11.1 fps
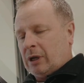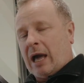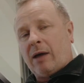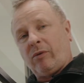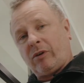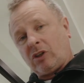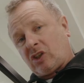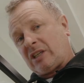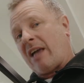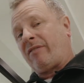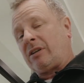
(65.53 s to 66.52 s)
and we've got
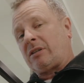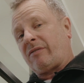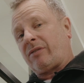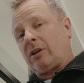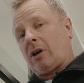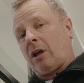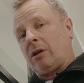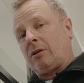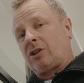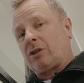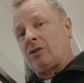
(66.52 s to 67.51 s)
7 different
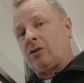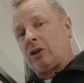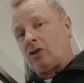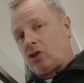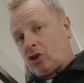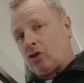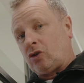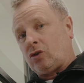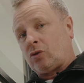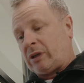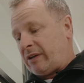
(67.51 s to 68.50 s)
colors, so you can
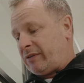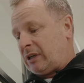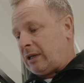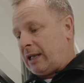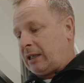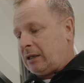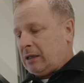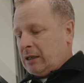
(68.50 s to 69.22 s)
choose whatever you like.